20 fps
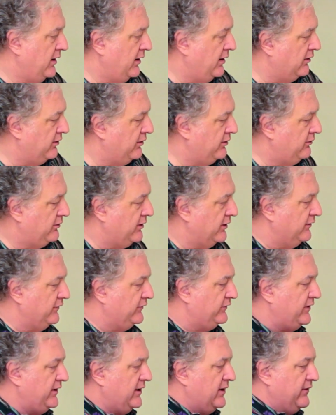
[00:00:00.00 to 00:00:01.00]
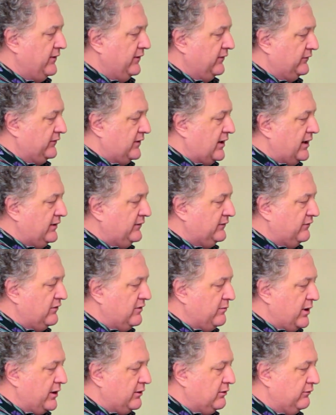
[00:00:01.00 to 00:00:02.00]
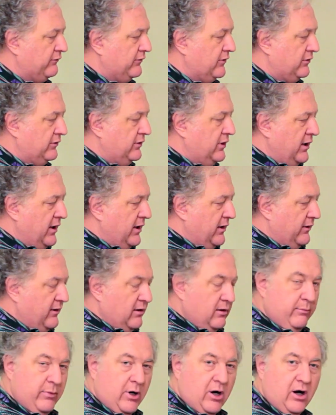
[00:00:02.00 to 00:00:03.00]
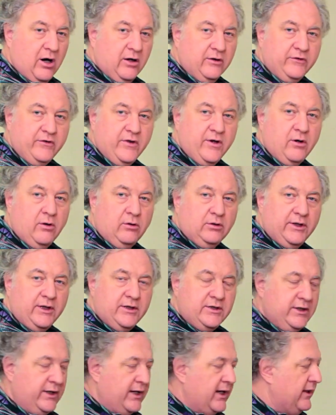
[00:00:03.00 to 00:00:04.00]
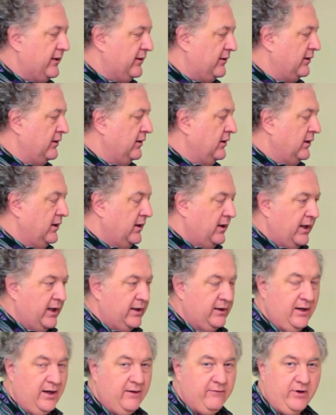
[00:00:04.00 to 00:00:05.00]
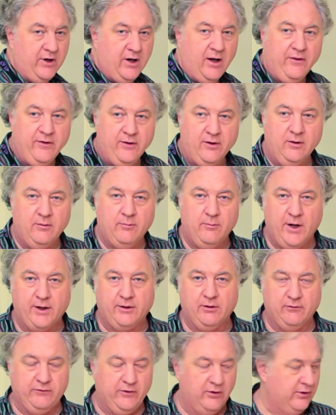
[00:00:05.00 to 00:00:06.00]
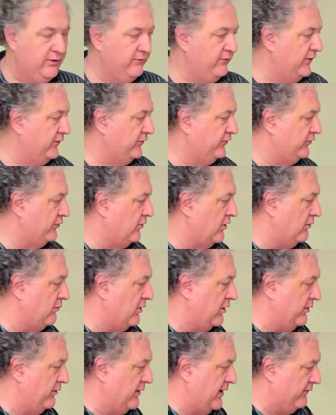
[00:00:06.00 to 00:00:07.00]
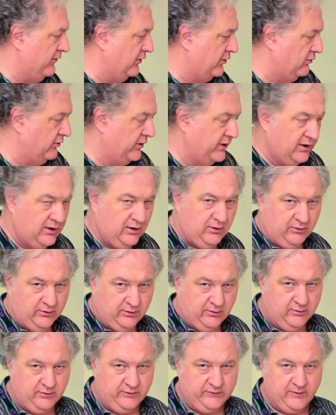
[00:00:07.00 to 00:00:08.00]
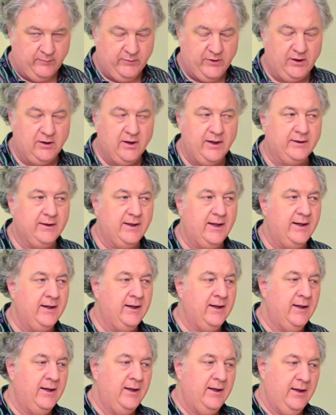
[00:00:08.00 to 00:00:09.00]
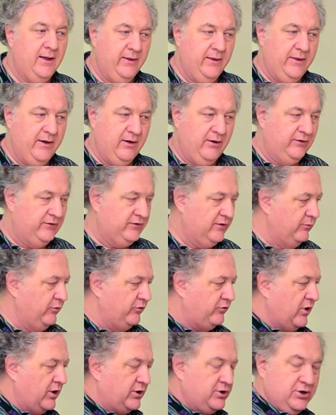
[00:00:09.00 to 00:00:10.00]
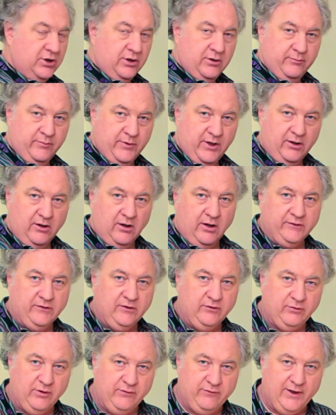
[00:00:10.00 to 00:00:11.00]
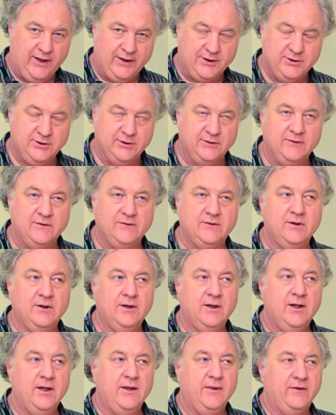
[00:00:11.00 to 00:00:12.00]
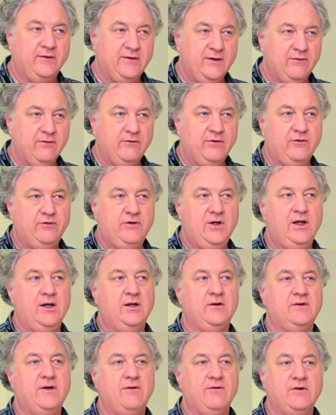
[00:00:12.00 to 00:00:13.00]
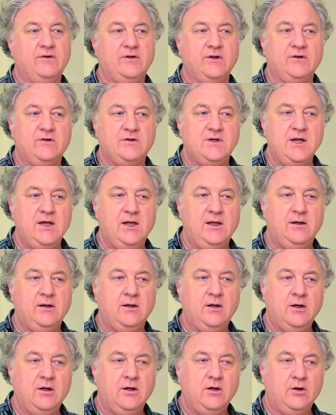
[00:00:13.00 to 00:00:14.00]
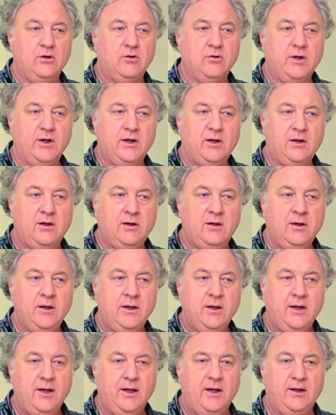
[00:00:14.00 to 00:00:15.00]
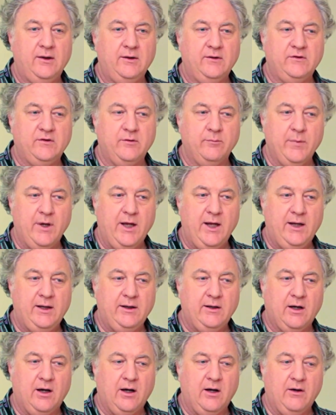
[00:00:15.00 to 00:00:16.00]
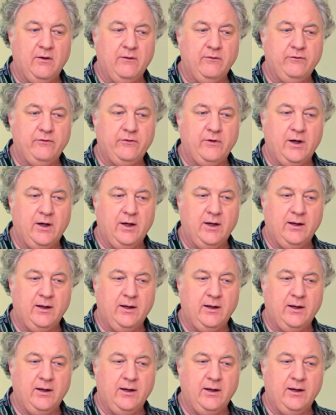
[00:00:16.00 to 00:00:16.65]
Here you can see on the sides of the microphone, there are bars that hold it together. And in every other microphone of this sort, where you have a grill or something like that, there is some structure that causes reflections. The 715 and 716 grill is made of